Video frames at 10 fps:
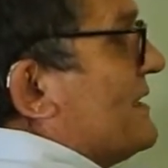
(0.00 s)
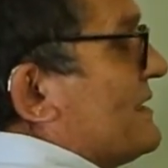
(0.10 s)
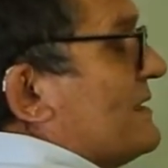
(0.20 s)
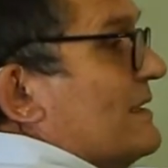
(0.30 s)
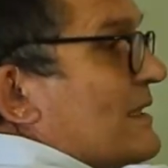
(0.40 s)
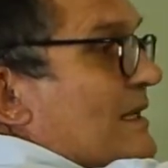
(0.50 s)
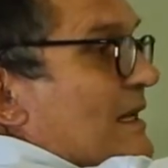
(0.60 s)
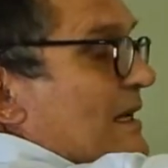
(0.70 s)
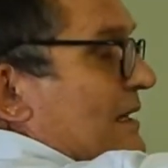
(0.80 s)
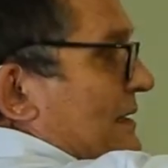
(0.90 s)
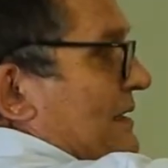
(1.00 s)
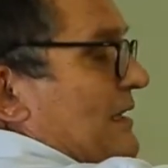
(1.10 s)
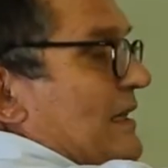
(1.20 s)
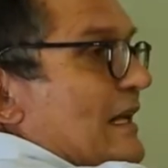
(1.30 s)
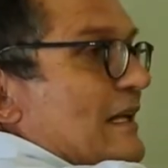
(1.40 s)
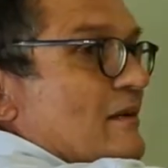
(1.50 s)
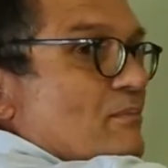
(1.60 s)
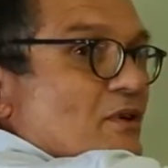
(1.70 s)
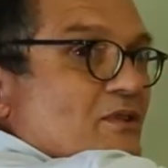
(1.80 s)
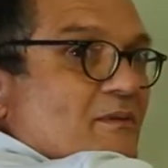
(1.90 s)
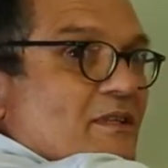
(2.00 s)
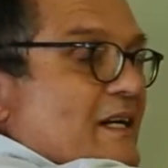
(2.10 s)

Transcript: this in any possible